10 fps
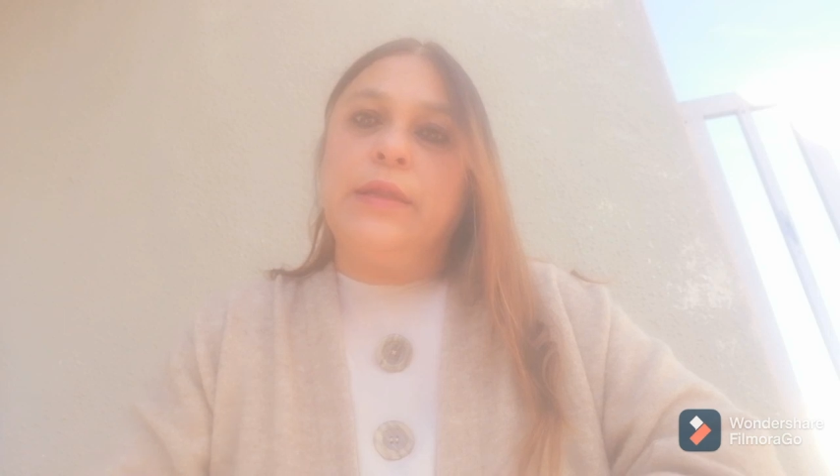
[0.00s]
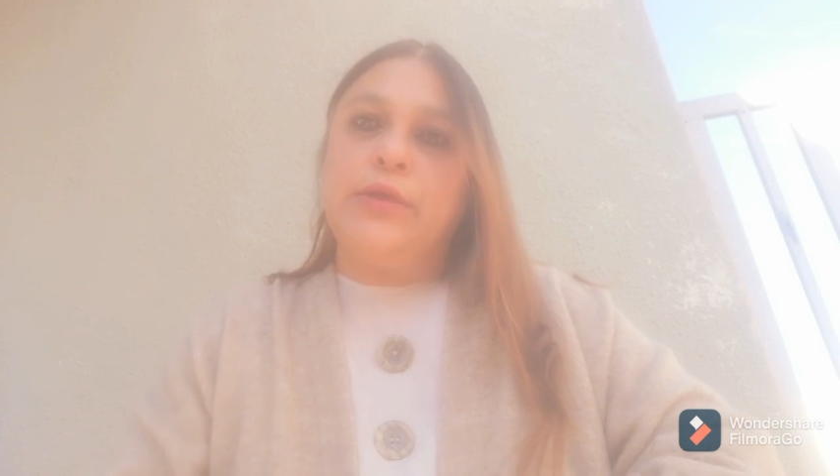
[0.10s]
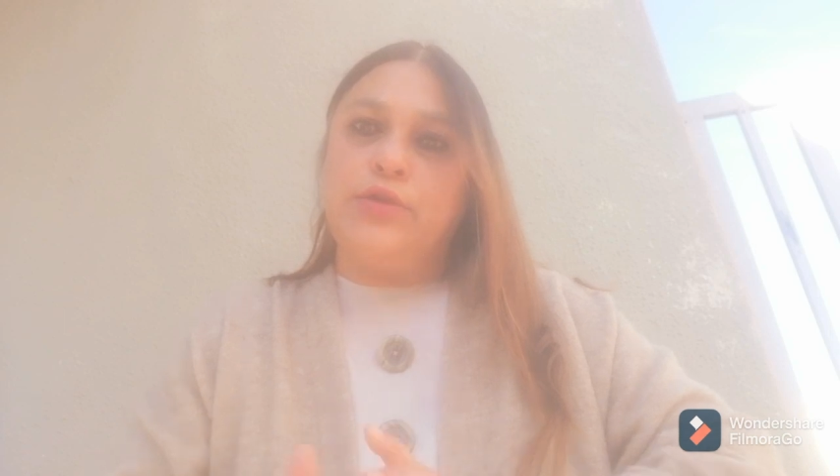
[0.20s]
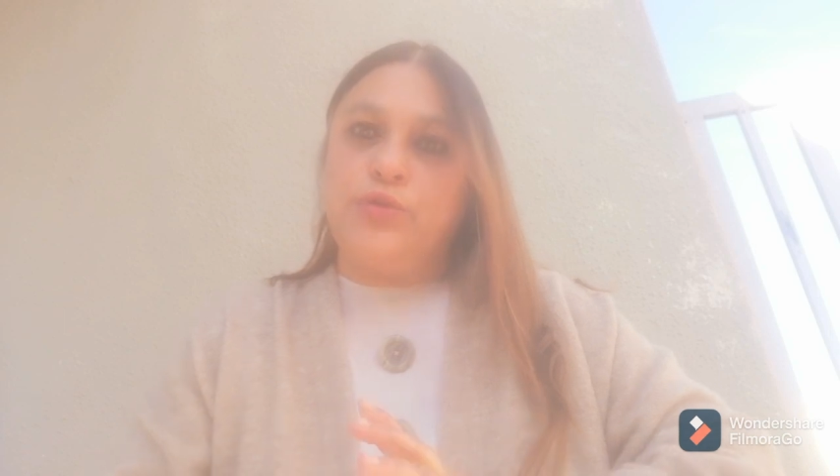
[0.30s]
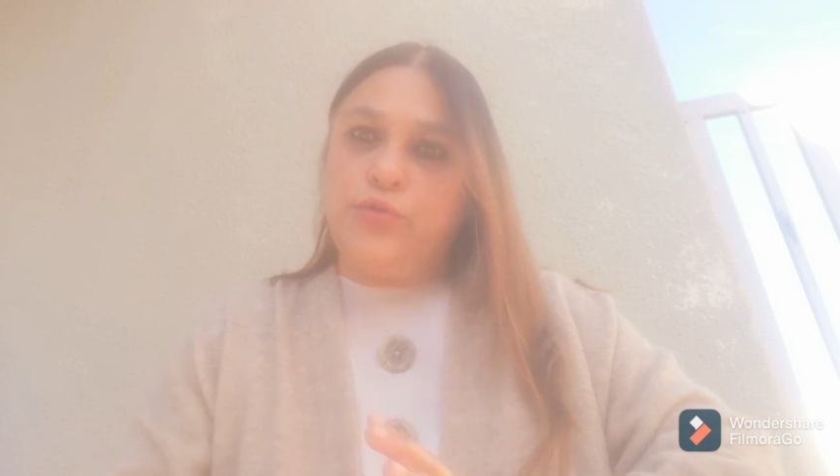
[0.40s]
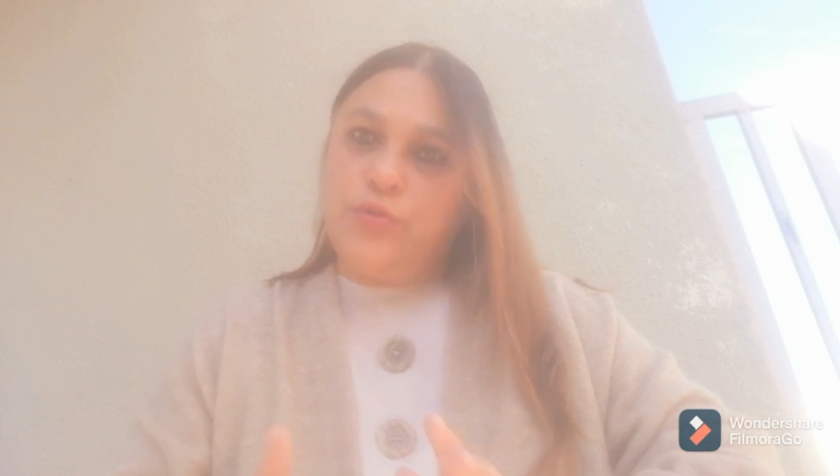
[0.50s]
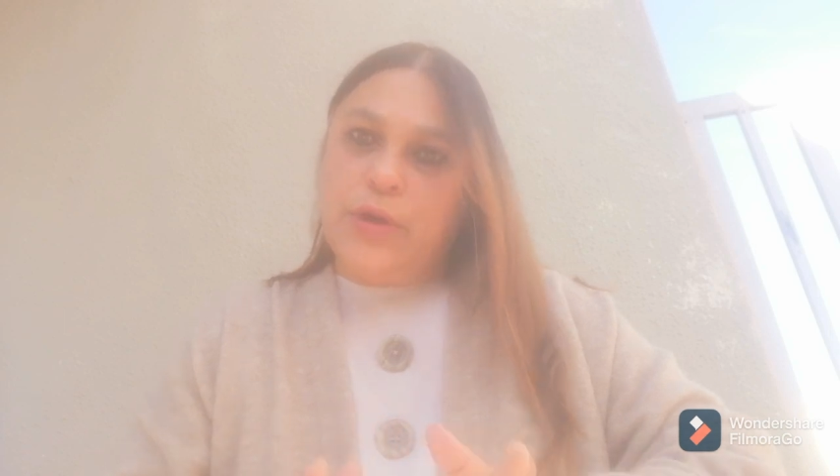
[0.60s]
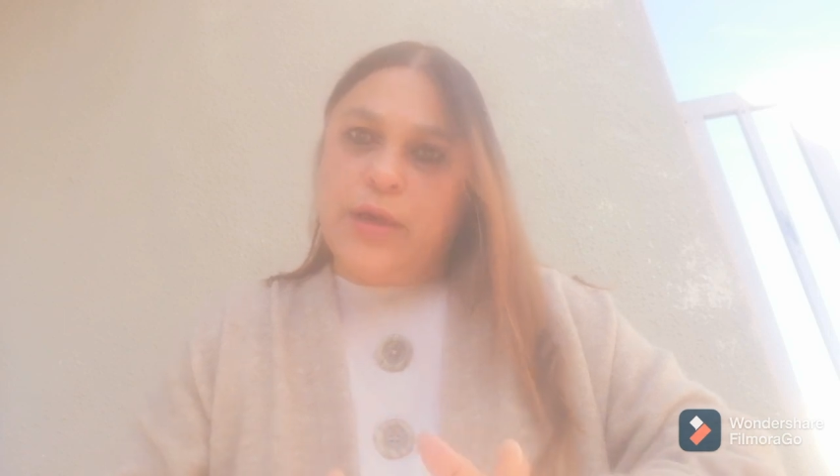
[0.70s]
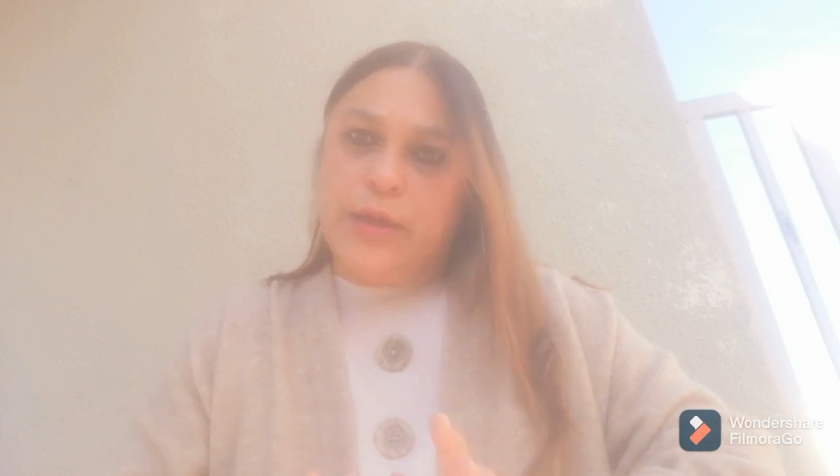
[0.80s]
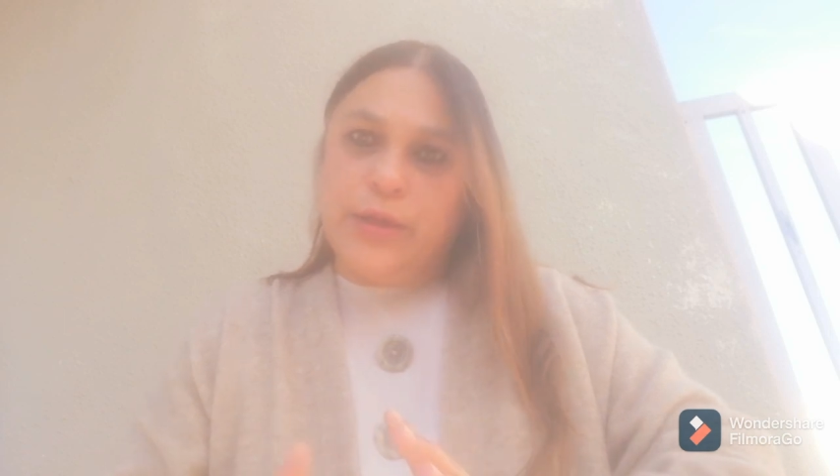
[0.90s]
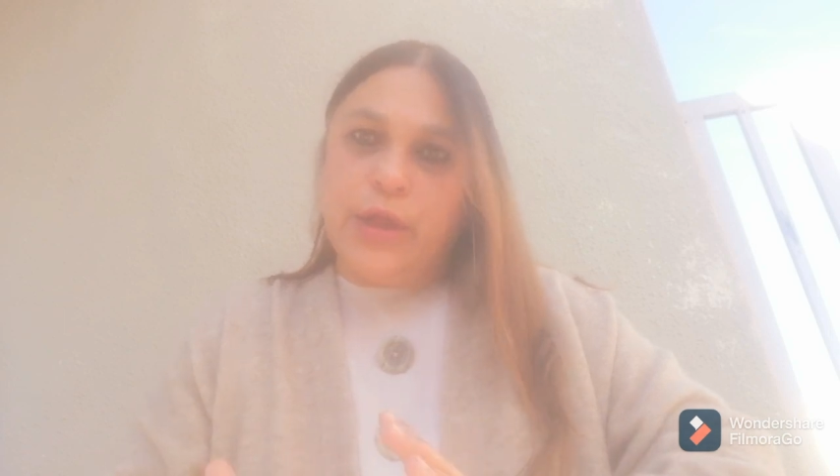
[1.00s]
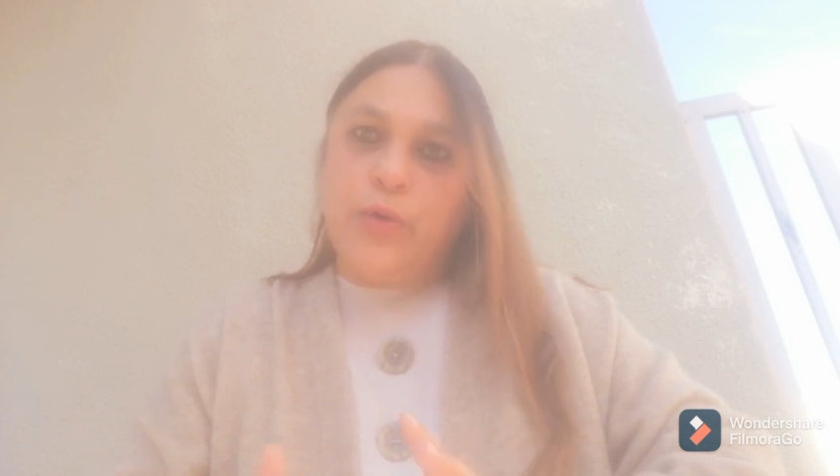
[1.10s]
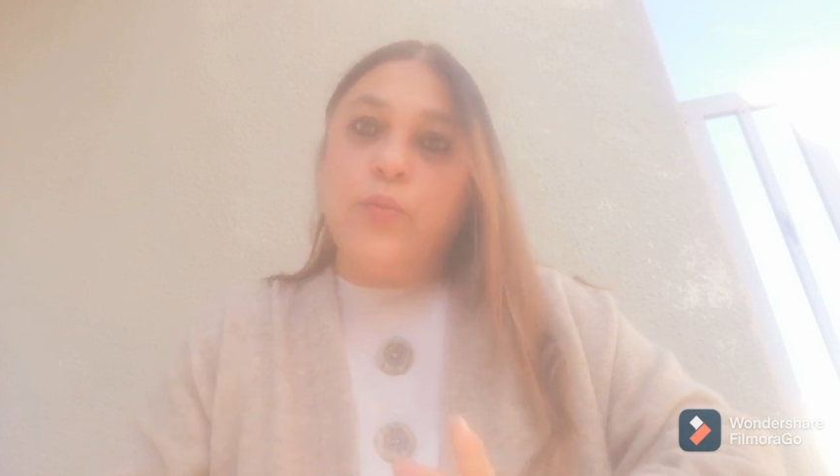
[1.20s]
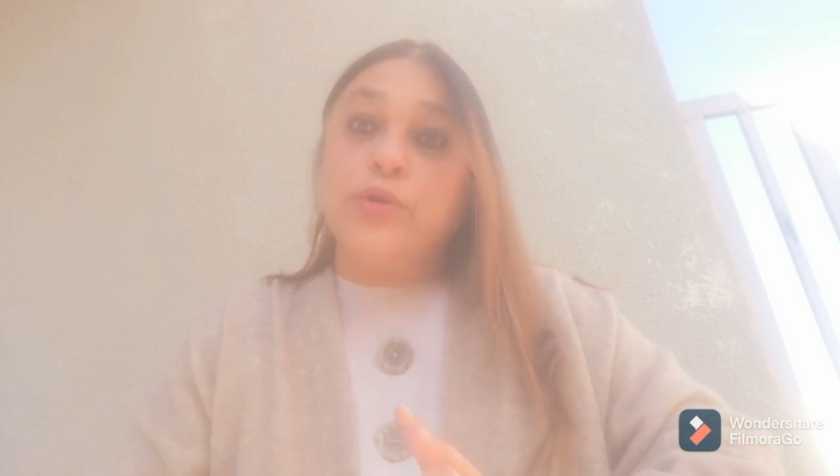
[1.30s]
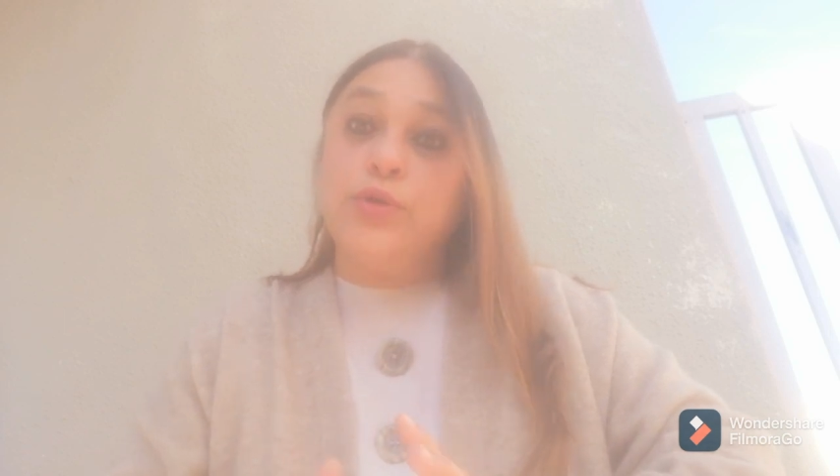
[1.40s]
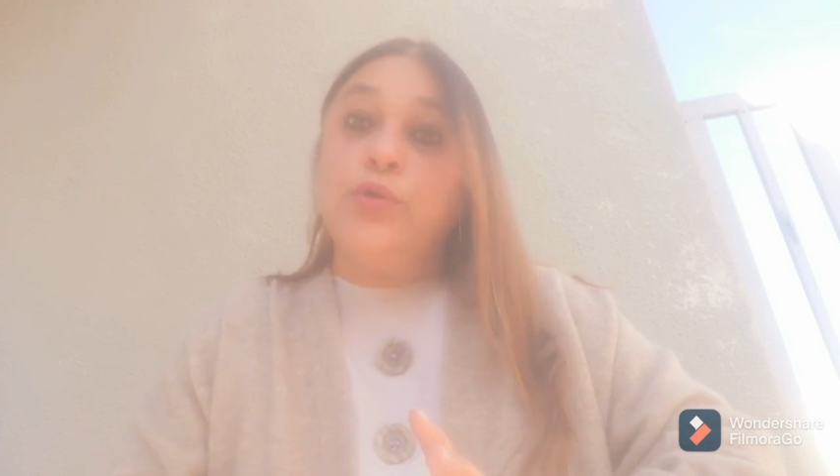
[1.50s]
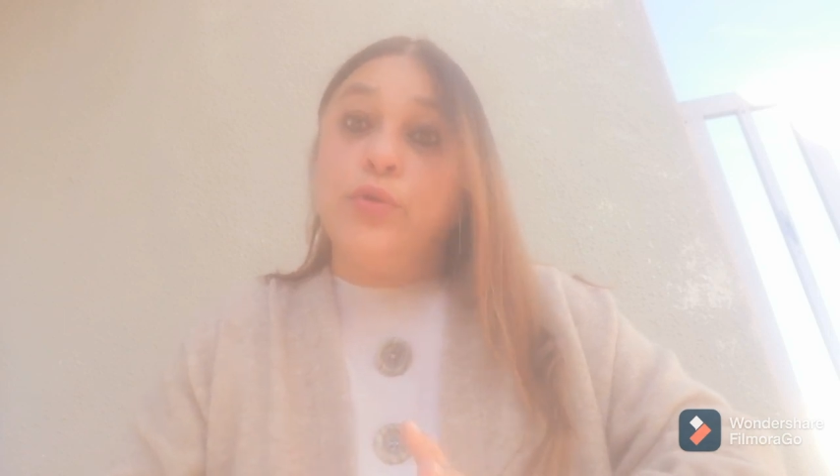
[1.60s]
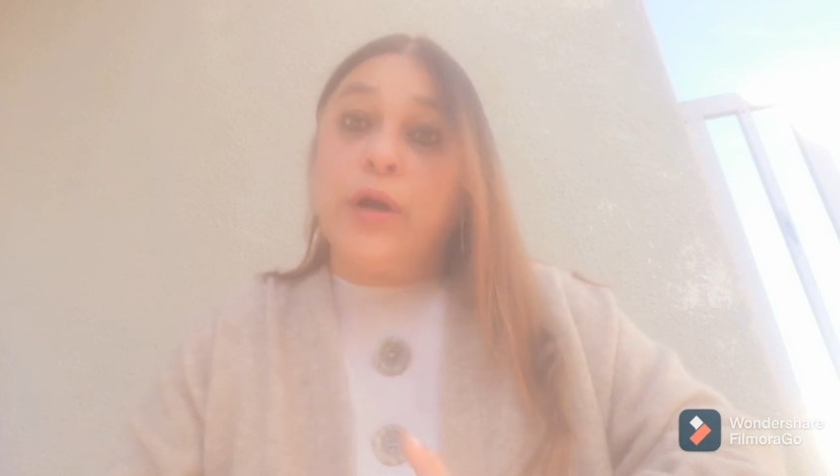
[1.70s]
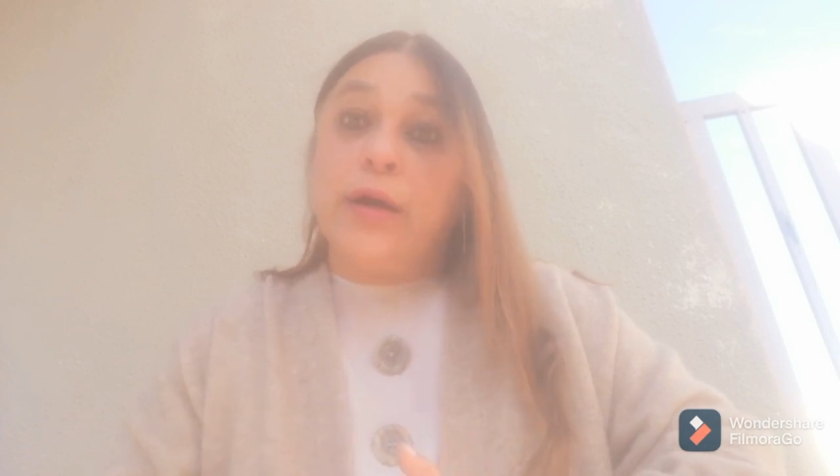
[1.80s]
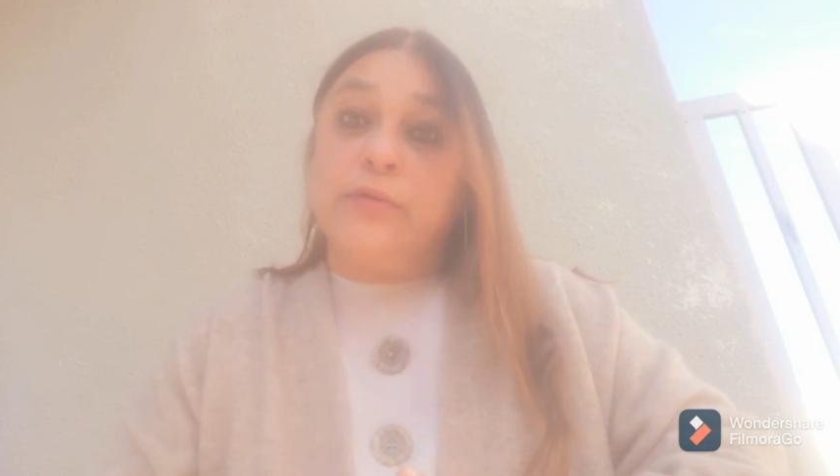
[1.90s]
let you know what to
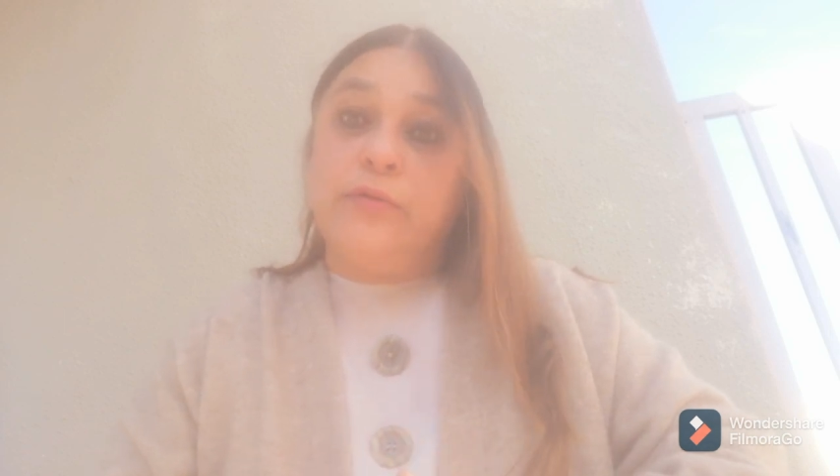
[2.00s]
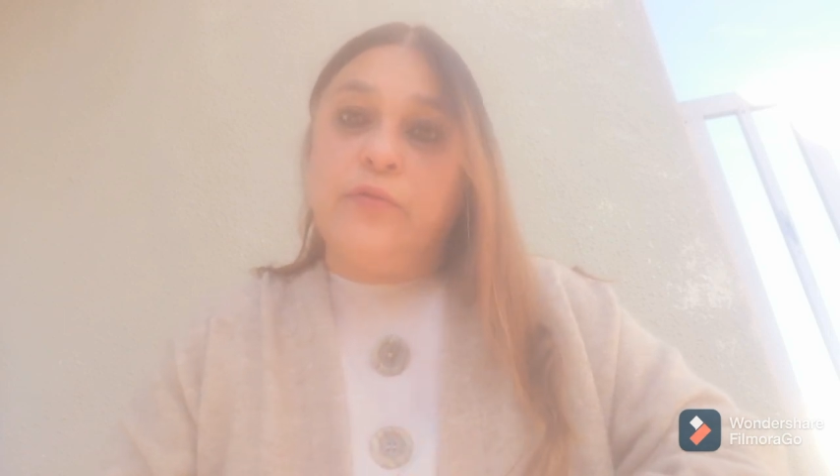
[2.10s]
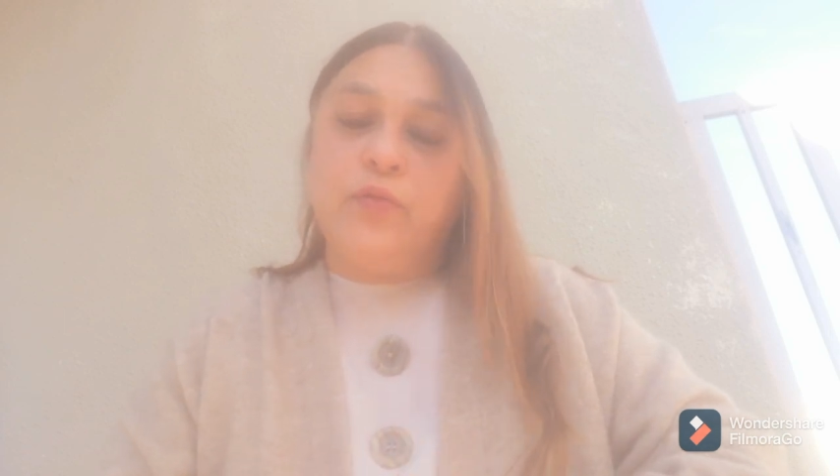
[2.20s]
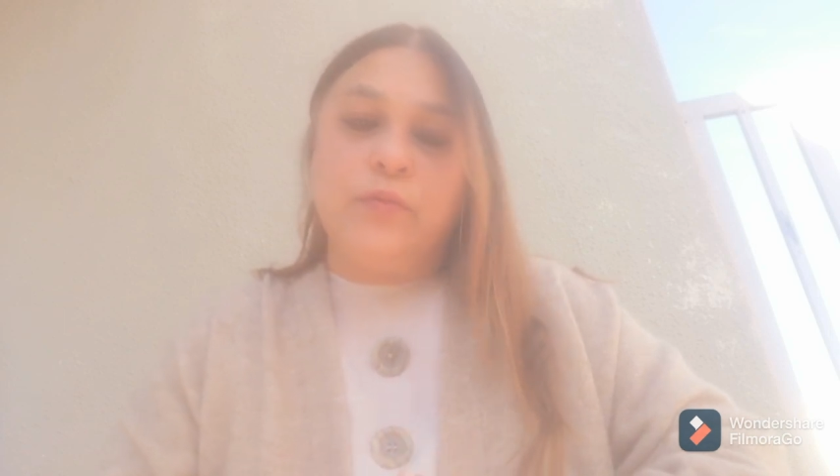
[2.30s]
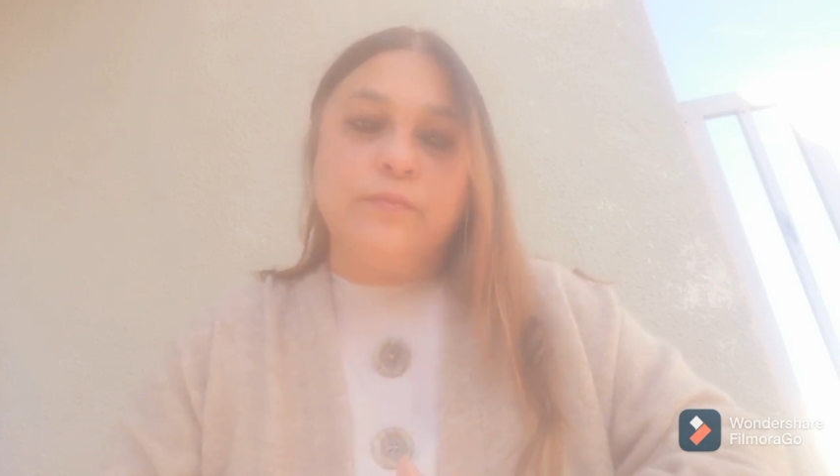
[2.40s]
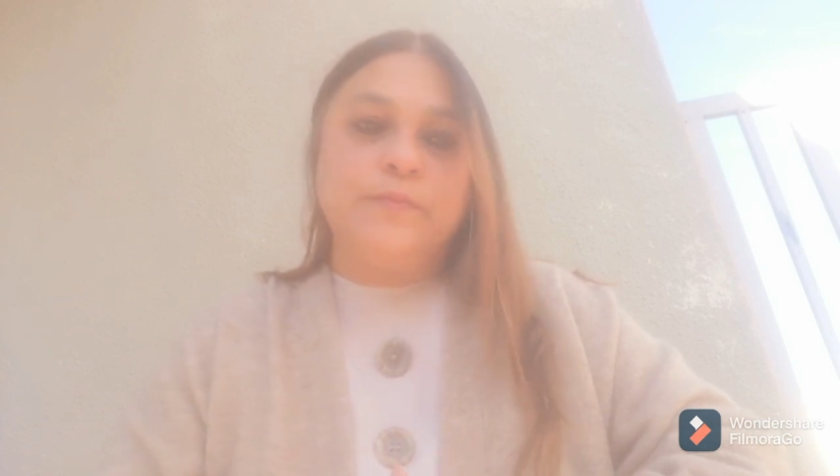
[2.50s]
look out for